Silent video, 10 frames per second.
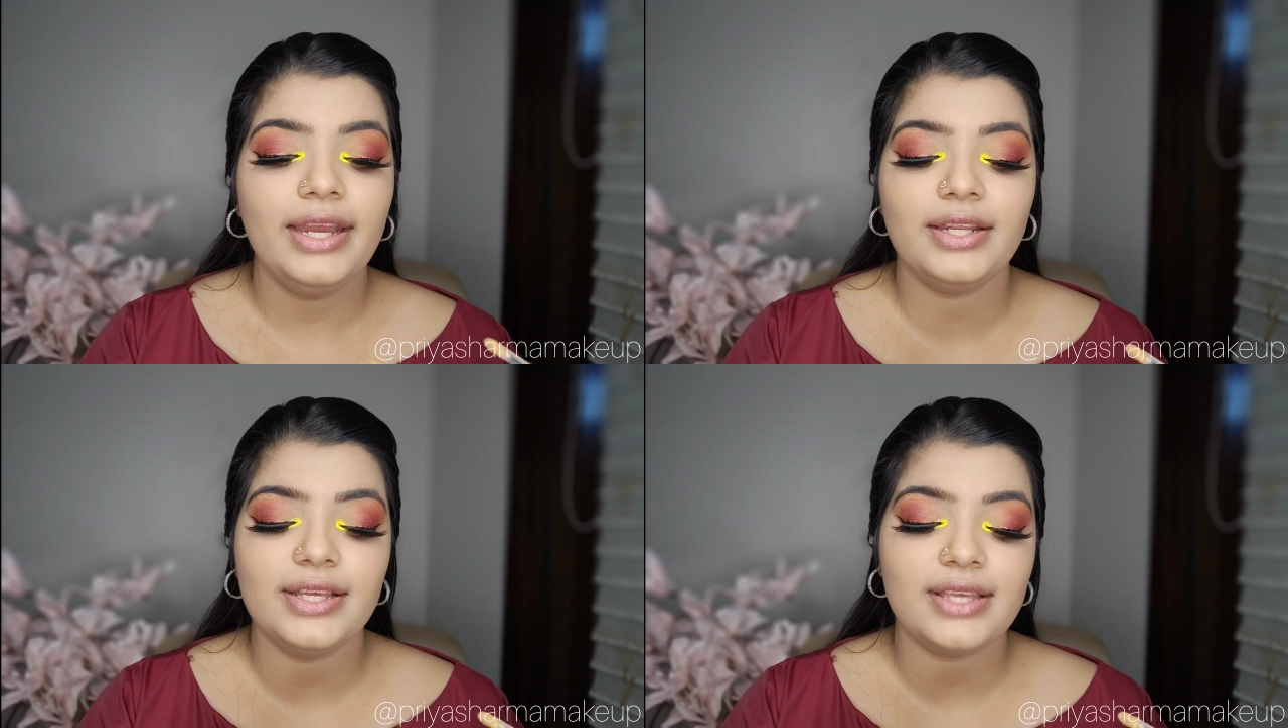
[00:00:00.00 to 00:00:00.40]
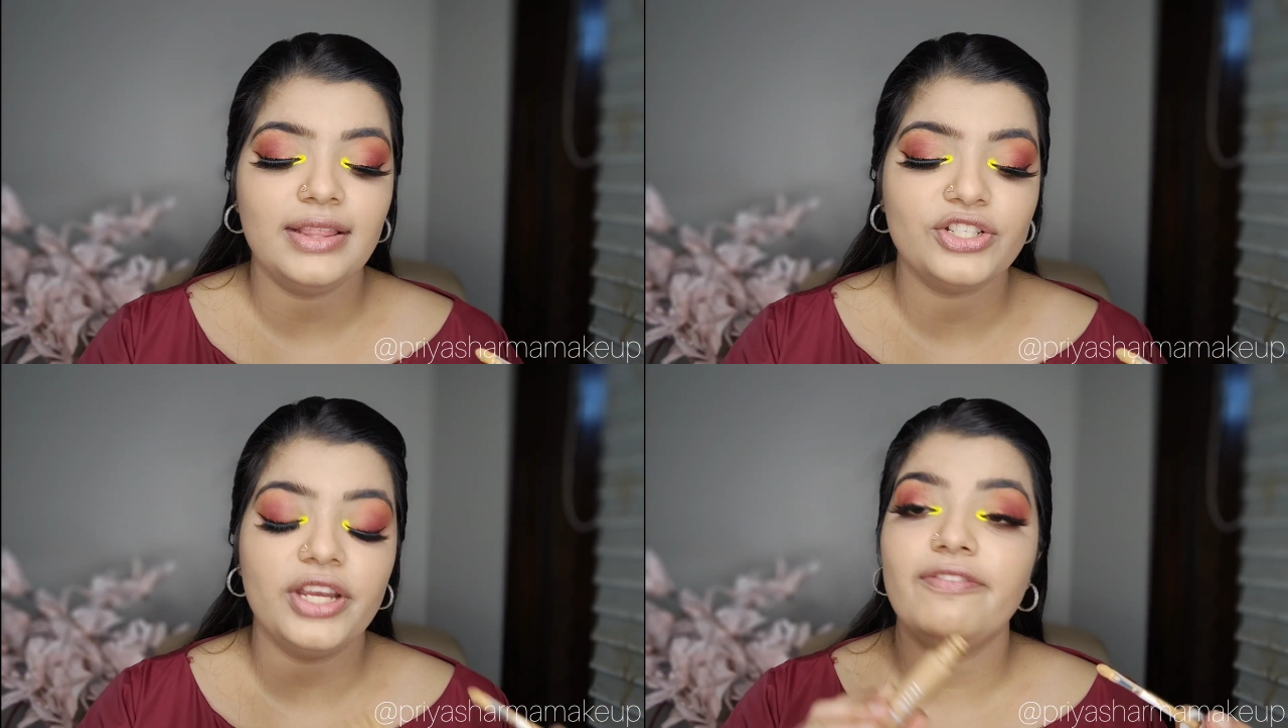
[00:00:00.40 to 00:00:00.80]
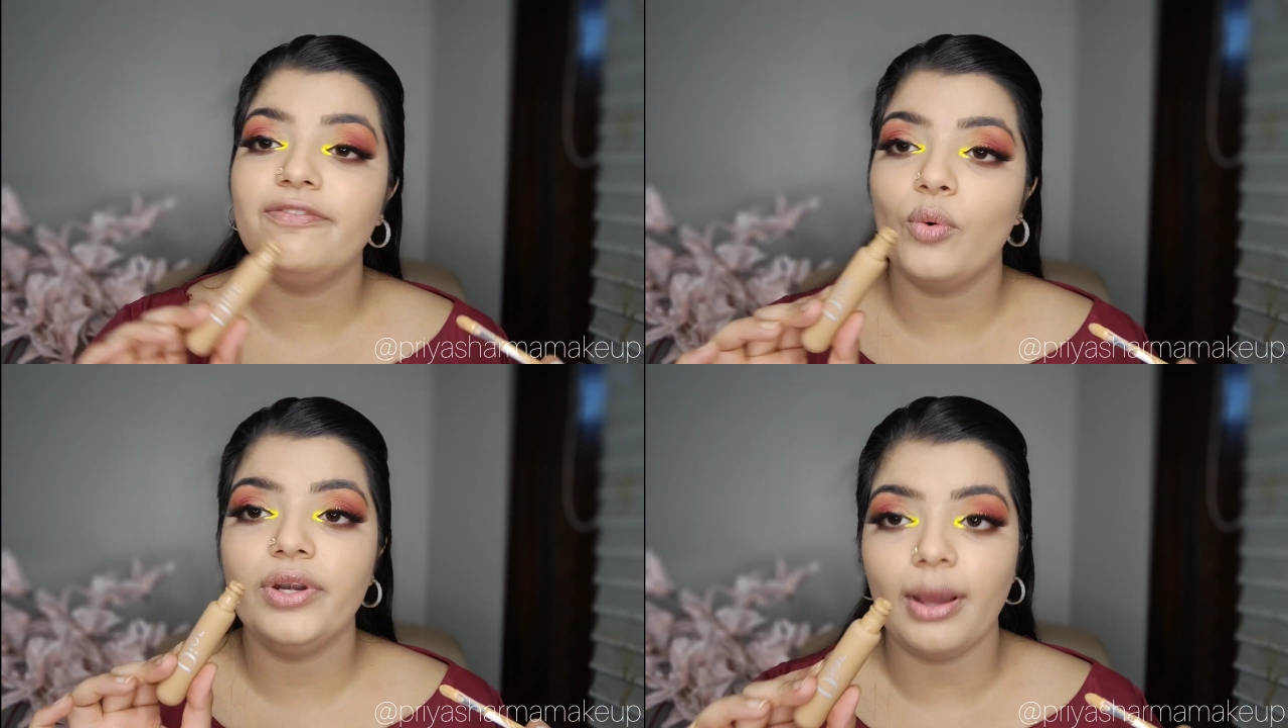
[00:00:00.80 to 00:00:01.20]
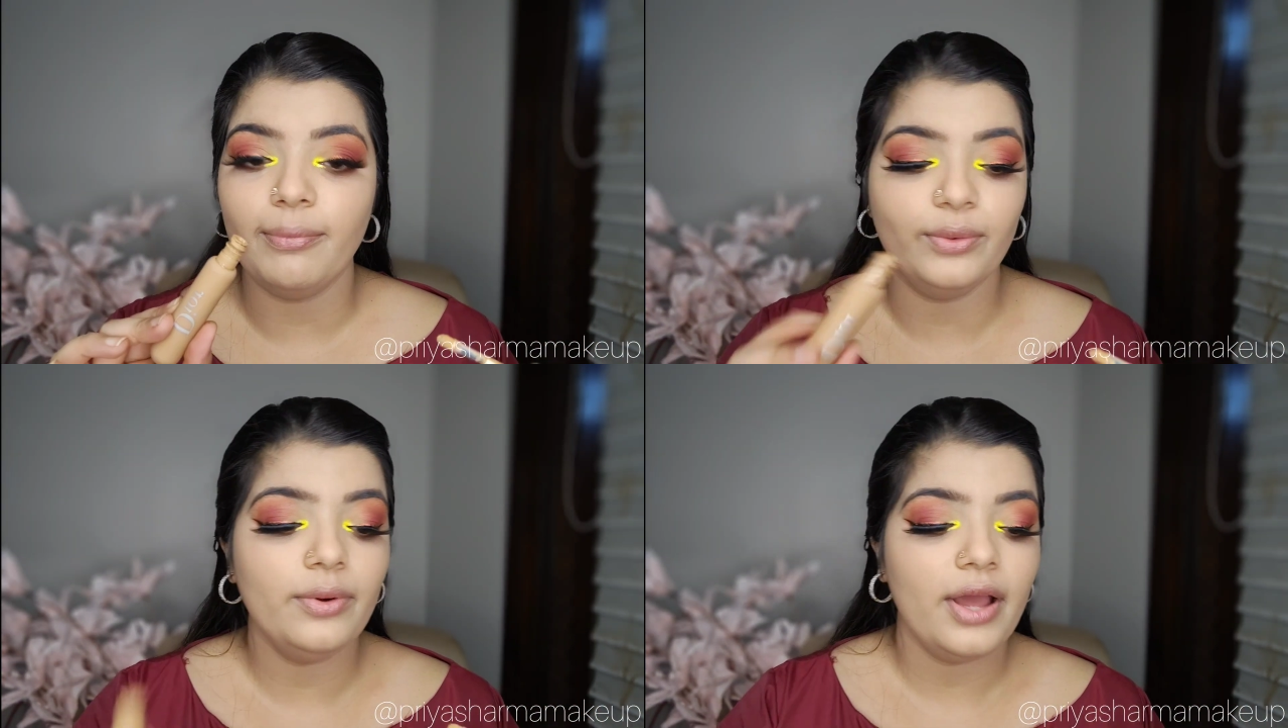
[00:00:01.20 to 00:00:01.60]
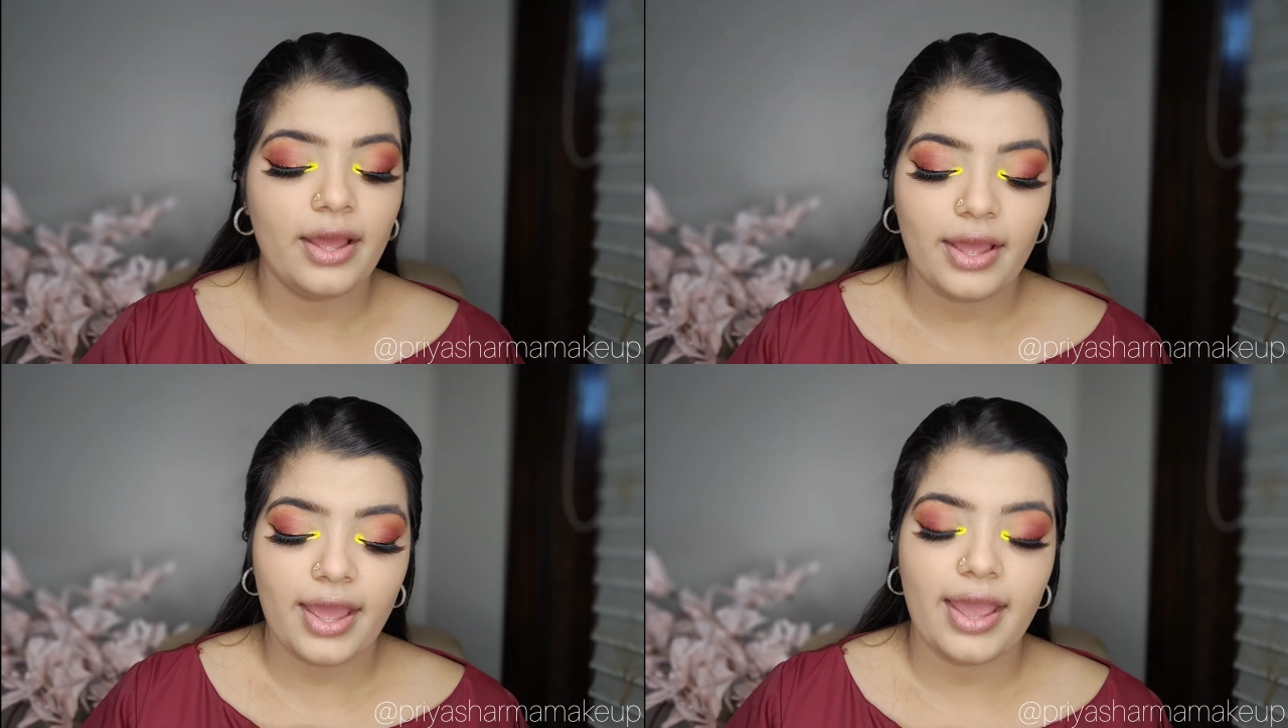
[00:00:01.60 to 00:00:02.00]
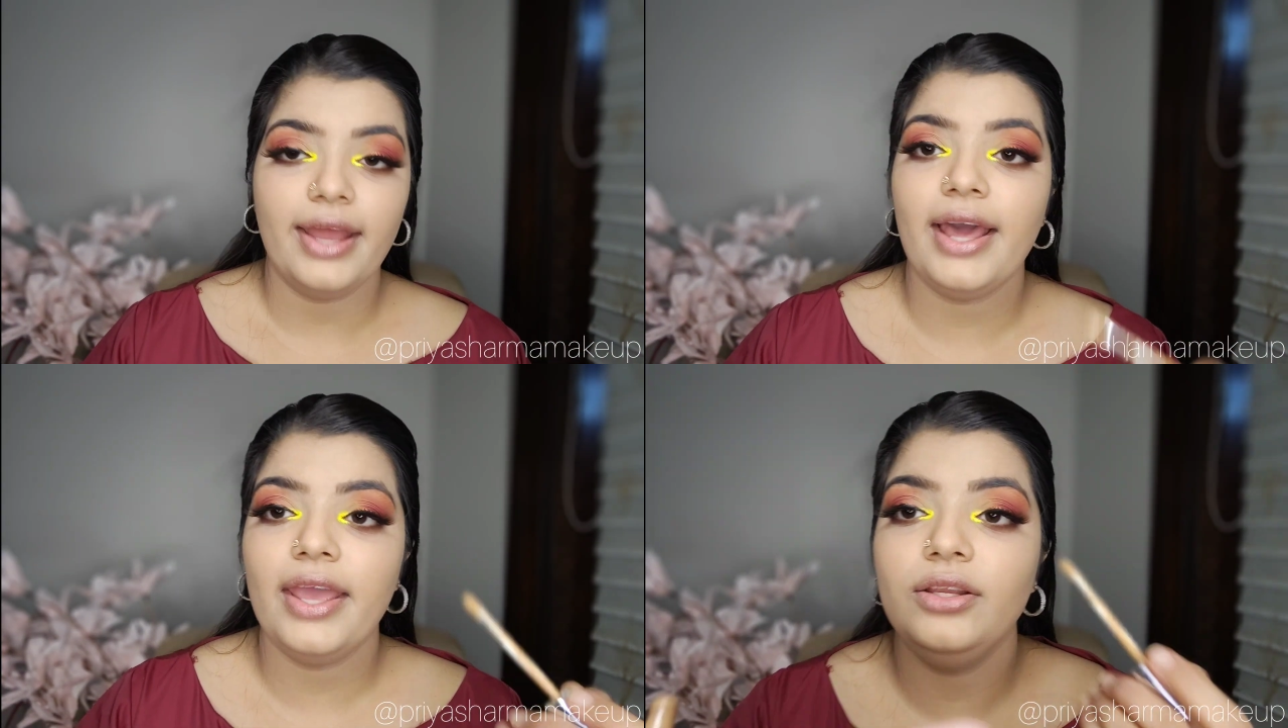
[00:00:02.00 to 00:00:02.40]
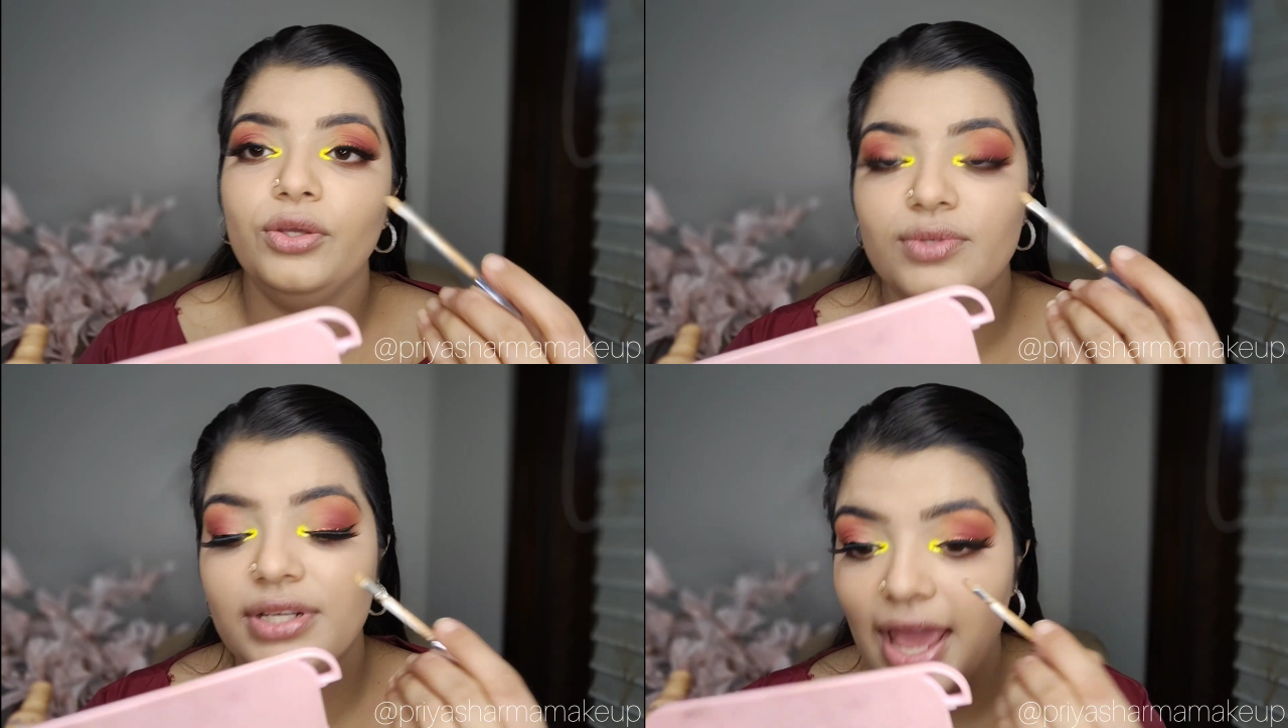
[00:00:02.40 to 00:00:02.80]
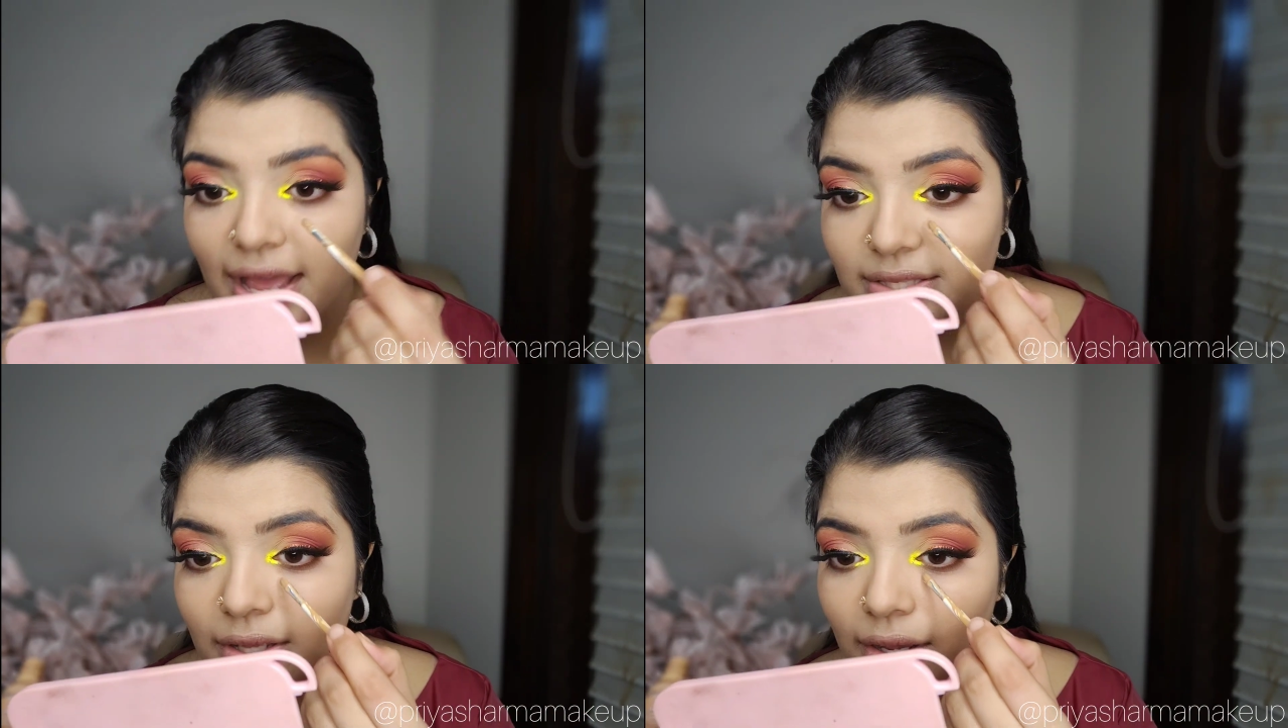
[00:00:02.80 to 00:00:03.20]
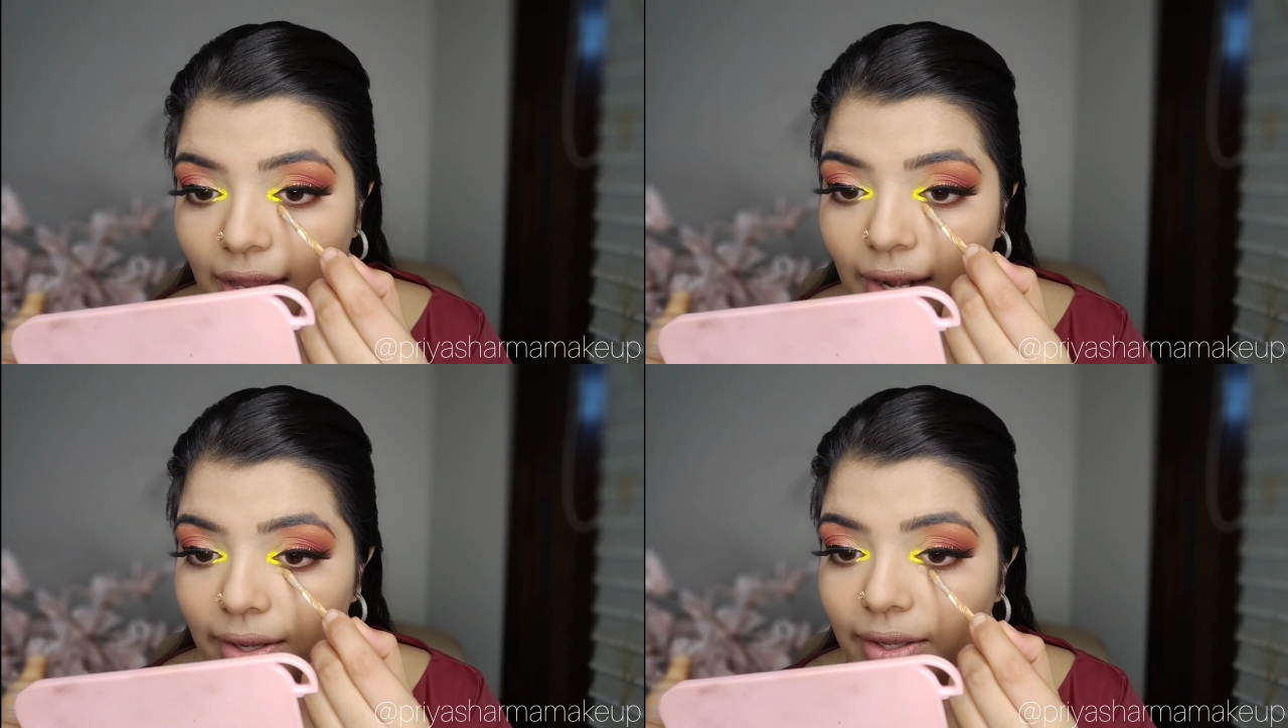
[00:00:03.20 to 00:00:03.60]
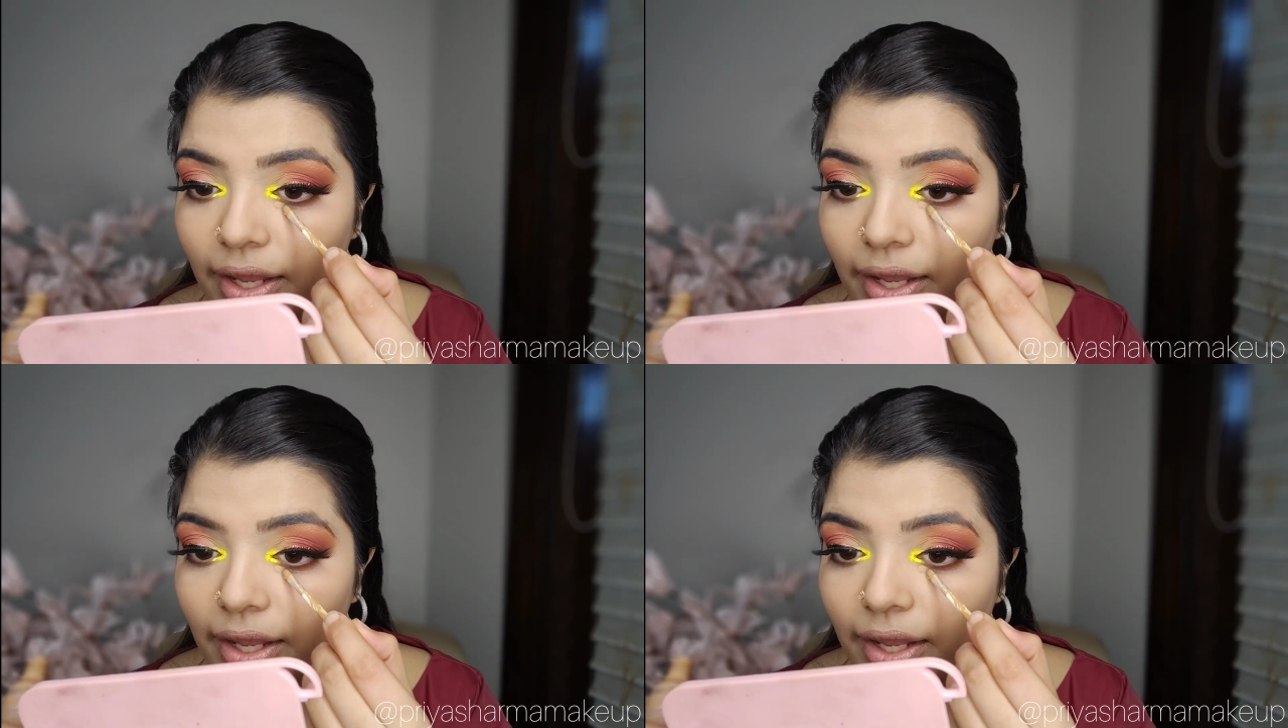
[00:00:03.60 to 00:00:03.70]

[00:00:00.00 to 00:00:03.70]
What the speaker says: It is in the shade 4W, and I'll use it as a color